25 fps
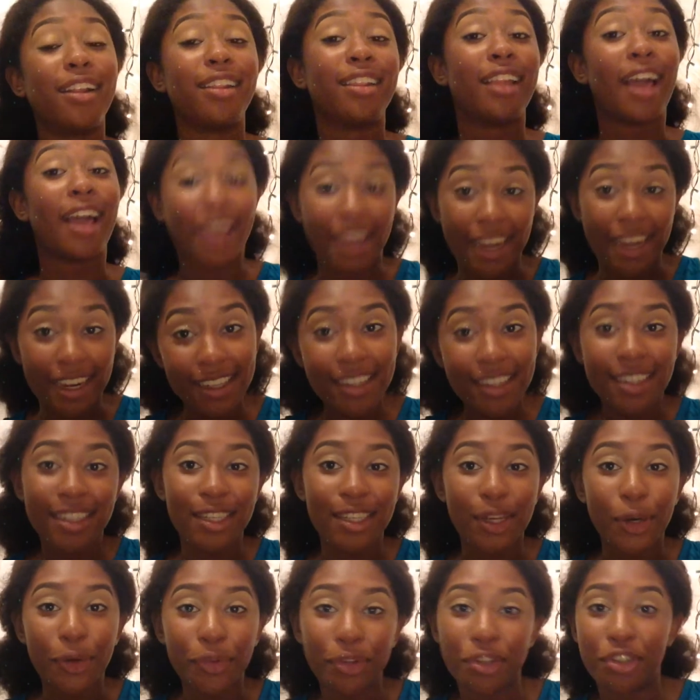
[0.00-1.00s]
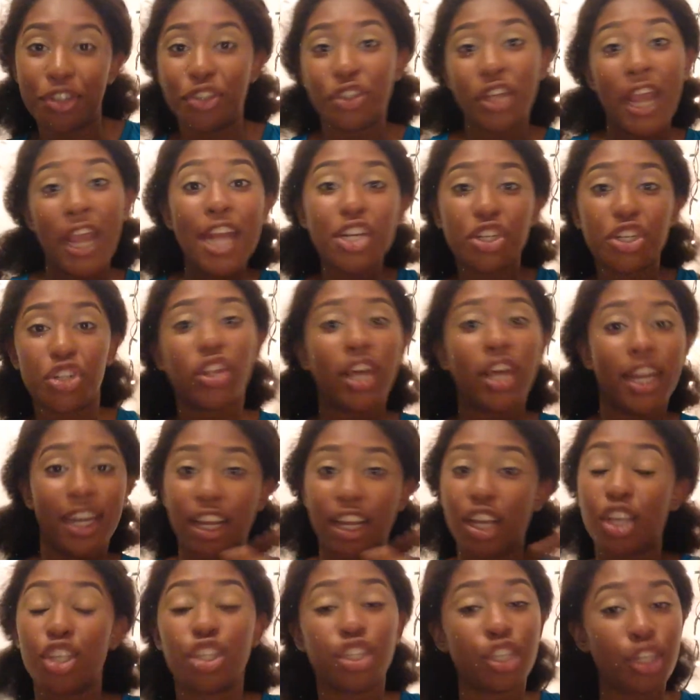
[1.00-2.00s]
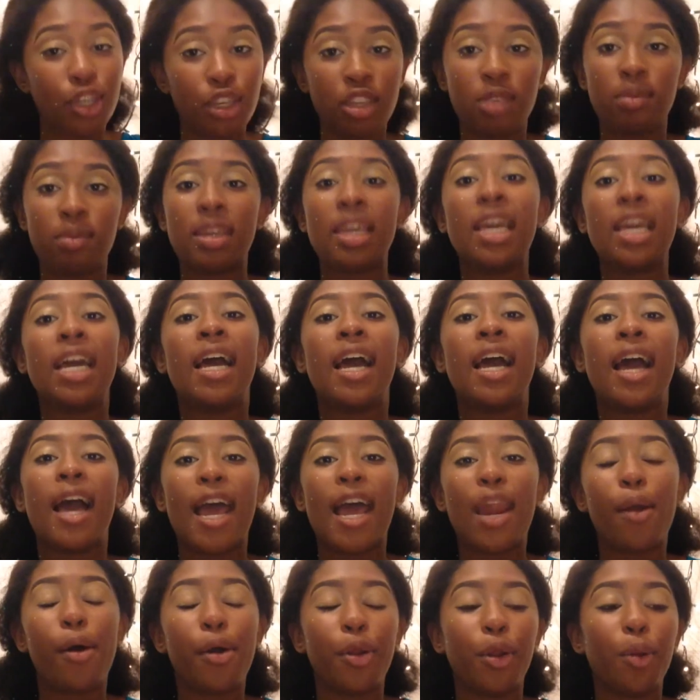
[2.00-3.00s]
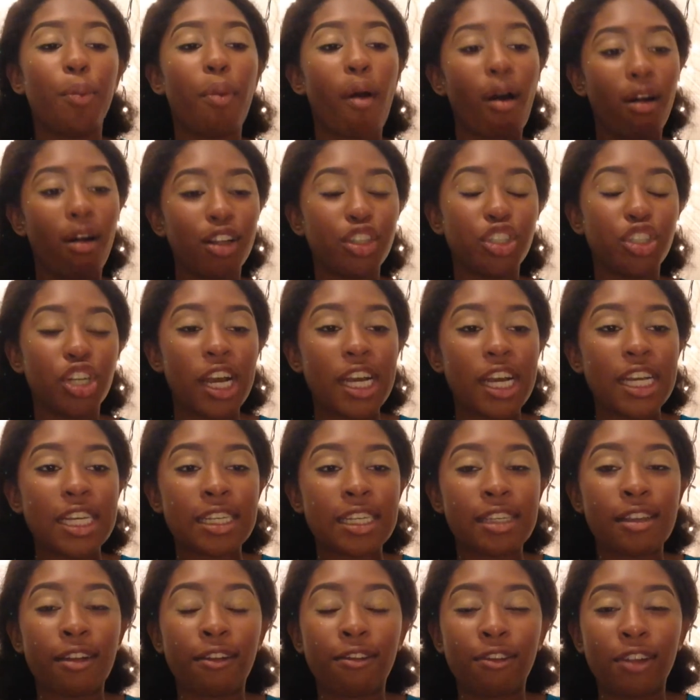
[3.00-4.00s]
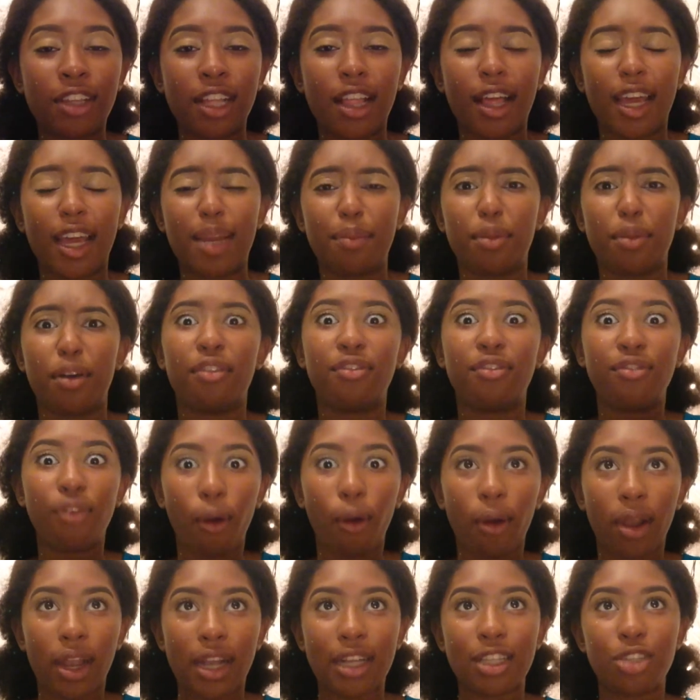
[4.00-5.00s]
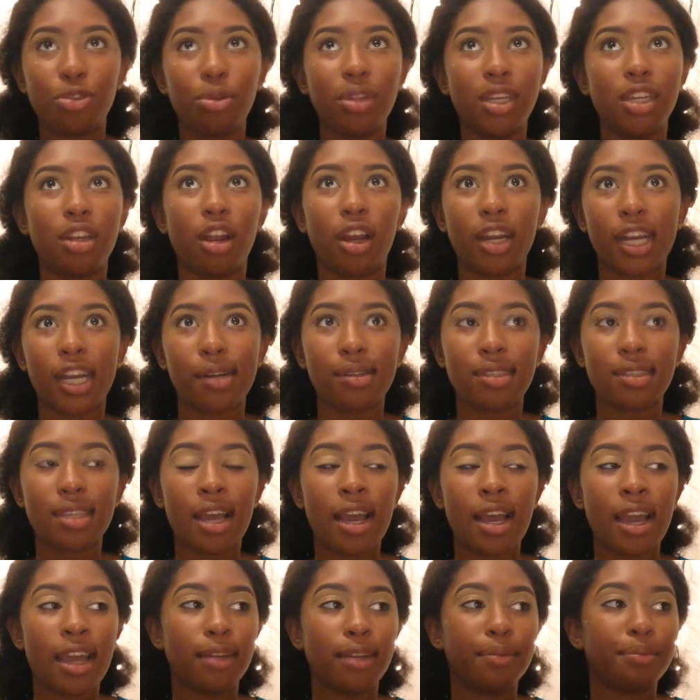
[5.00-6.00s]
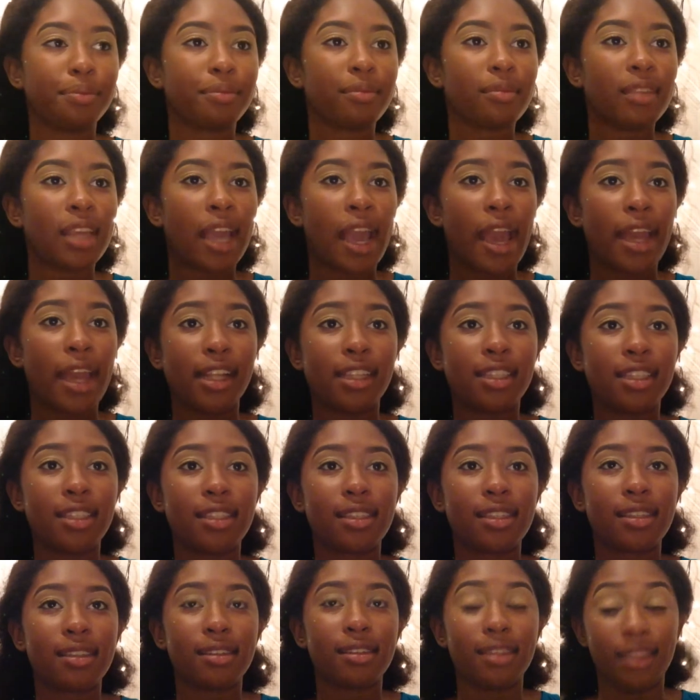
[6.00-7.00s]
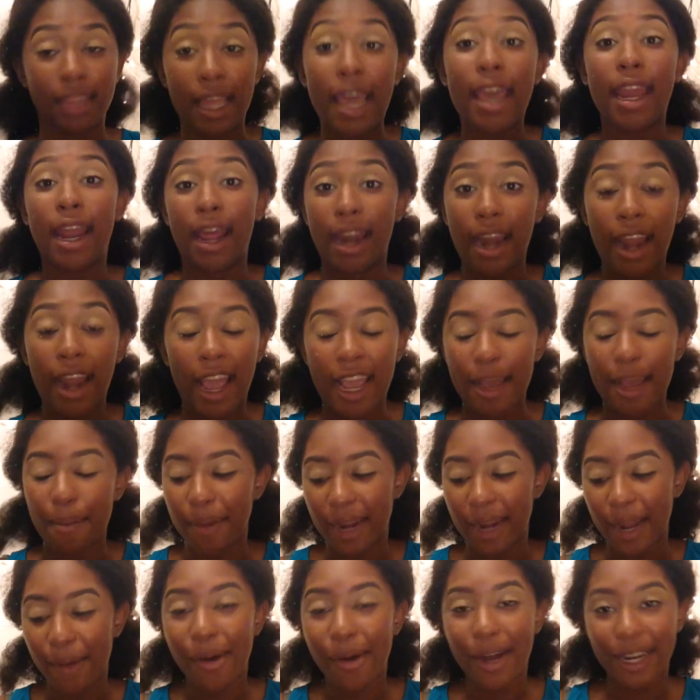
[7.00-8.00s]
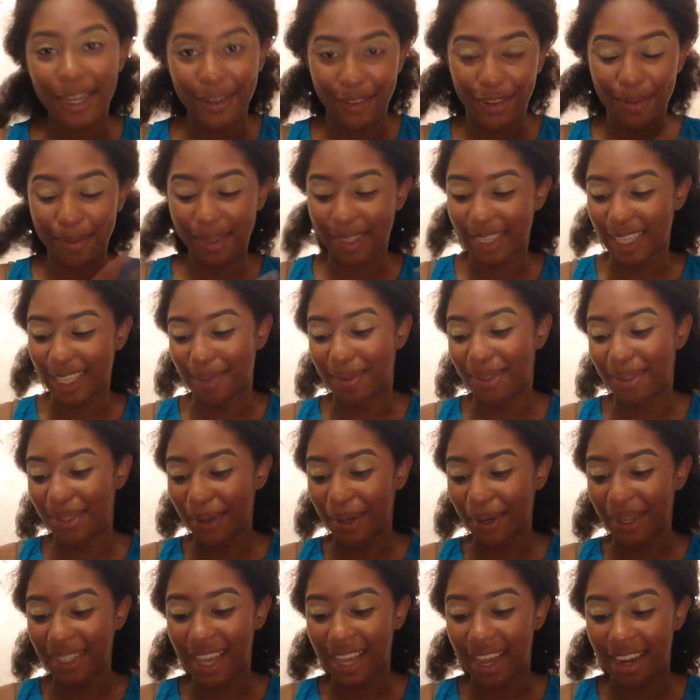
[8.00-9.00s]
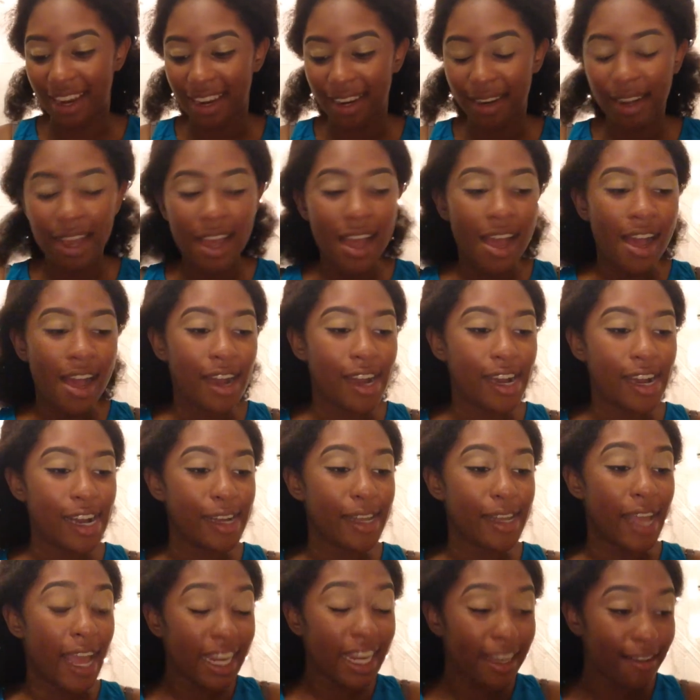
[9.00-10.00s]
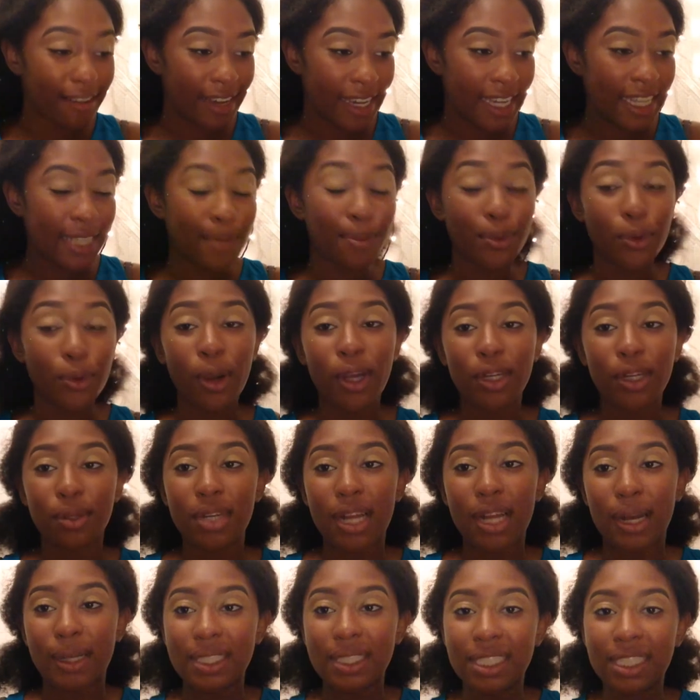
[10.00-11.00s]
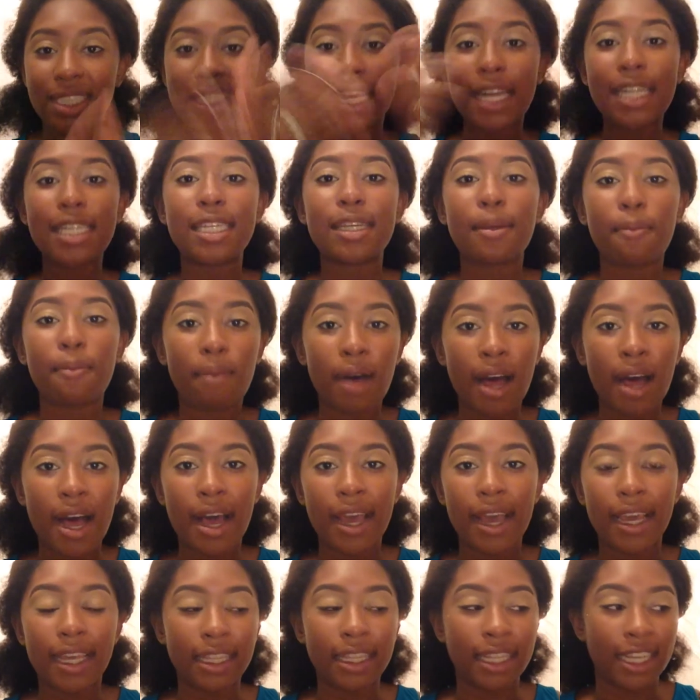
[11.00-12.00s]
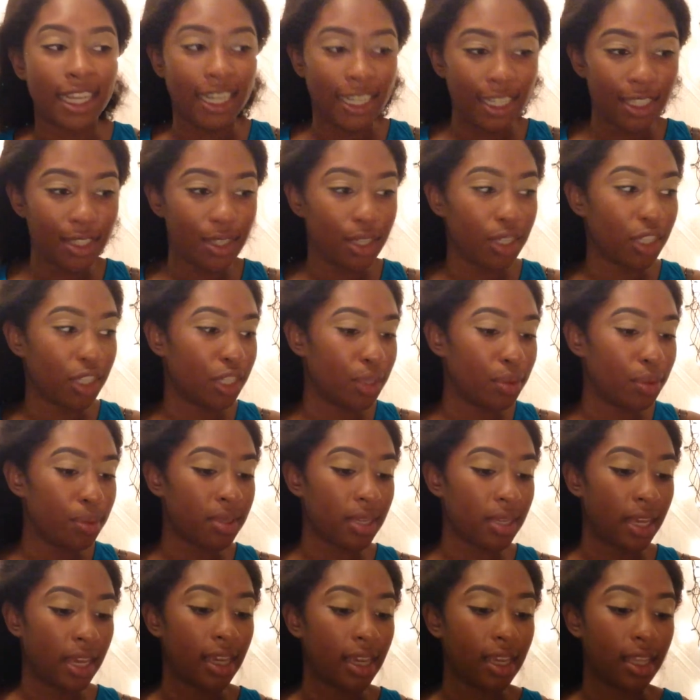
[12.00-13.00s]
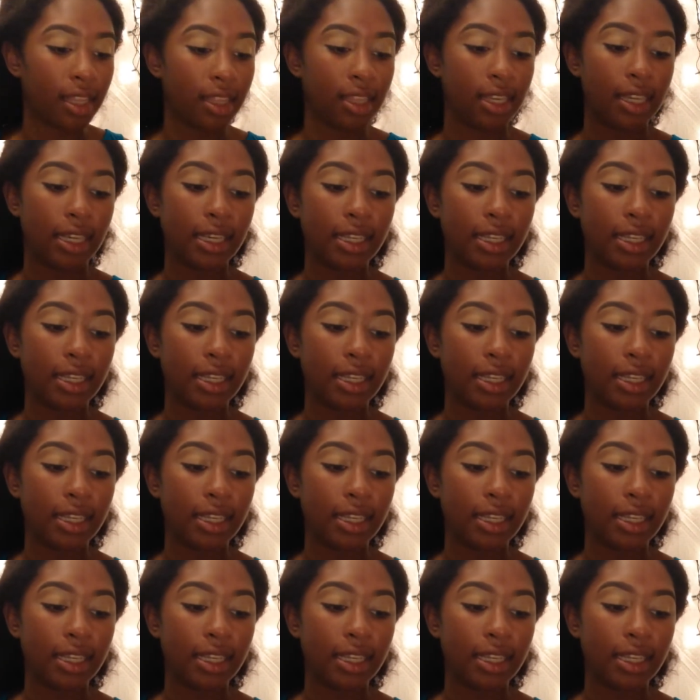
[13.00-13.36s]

light, so if there's a change in lighting, excuse me. And I want to apologize for the lighting before. It's really dark outside and it's late at night, but I wanted to film this because I'm so excited. Anyways, we're going to now set my lids using the